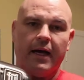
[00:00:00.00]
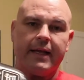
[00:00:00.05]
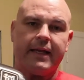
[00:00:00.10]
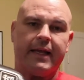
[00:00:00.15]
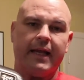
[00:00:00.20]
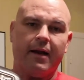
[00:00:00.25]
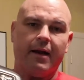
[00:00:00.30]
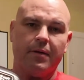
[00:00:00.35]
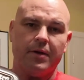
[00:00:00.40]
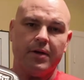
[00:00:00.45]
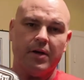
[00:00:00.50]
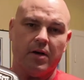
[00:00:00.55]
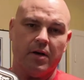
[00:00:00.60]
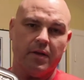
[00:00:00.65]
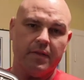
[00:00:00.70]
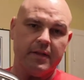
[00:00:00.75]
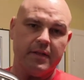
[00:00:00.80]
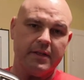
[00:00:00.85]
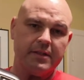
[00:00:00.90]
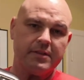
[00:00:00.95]
carry
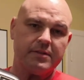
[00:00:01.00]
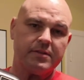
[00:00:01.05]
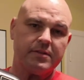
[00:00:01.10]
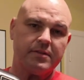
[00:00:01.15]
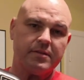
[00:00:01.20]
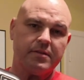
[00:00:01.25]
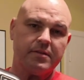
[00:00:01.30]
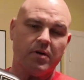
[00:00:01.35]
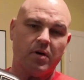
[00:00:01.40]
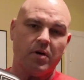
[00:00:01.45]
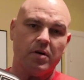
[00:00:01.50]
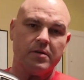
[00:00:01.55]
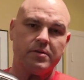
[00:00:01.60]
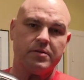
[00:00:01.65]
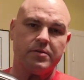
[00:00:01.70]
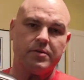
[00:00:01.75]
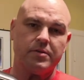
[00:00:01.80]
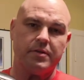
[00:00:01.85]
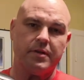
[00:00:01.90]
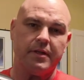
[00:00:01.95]
on this
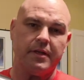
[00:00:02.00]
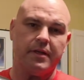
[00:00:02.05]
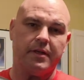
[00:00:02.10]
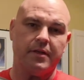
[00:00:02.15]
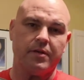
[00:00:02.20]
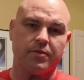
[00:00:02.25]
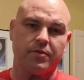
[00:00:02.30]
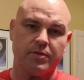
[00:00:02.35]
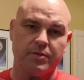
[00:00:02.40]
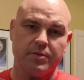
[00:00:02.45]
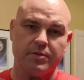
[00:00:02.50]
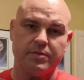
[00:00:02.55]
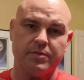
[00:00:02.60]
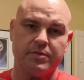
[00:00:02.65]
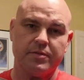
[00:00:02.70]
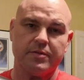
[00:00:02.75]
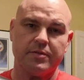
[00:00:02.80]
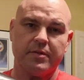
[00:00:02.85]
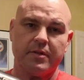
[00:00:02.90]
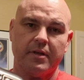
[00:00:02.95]
onto the
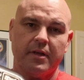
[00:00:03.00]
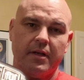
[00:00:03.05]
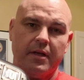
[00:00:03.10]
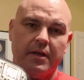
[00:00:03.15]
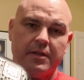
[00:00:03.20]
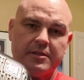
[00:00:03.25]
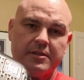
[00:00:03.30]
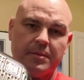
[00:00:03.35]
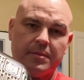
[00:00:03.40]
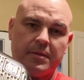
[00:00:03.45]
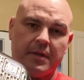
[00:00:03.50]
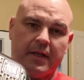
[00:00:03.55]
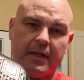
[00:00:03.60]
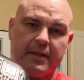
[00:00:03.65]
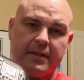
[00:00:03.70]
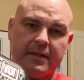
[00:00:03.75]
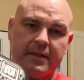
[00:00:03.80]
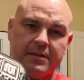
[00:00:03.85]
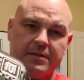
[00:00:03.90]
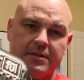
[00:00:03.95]
cruise, something
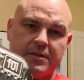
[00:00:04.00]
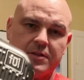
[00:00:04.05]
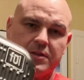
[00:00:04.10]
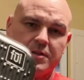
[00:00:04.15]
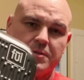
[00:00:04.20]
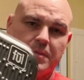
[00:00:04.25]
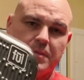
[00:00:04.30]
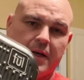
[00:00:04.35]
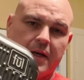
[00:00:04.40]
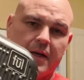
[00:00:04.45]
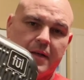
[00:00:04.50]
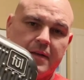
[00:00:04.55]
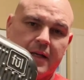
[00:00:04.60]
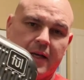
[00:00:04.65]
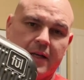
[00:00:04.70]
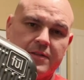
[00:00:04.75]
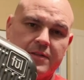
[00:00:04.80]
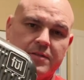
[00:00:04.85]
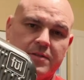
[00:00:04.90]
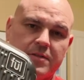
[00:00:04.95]
like this. This is my
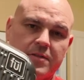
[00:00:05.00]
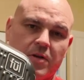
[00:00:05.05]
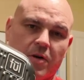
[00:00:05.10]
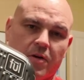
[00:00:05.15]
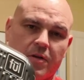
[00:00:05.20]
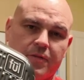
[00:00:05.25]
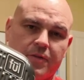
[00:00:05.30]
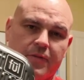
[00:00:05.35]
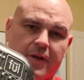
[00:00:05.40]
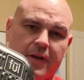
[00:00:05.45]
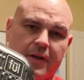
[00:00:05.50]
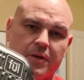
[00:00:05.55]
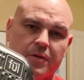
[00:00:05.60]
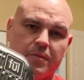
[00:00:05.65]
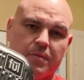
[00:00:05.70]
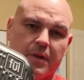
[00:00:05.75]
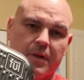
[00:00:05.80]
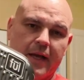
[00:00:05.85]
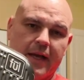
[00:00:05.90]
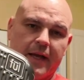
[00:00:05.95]
nice Darth Vader
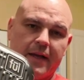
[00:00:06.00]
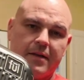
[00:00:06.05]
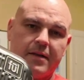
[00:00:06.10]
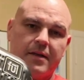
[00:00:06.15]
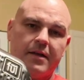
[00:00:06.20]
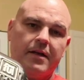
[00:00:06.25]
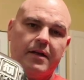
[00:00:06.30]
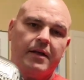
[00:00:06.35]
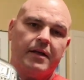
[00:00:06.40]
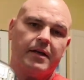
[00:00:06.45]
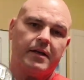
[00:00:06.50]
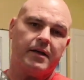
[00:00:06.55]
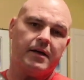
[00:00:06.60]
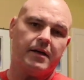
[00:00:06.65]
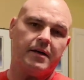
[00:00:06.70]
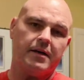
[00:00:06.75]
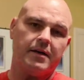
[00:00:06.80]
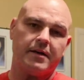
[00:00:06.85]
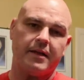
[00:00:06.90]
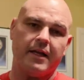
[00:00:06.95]
black
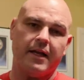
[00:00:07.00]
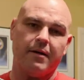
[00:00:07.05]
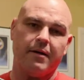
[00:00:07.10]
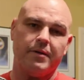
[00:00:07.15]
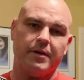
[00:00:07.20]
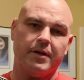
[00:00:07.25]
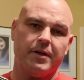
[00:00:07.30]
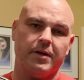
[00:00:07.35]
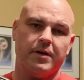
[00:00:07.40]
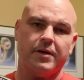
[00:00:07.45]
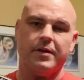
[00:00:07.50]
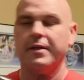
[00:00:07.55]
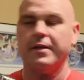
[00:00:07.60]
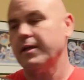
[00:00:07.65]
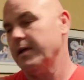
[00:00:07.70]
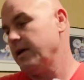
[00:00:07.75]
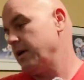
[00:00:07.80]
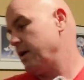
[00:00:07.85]
carry-on.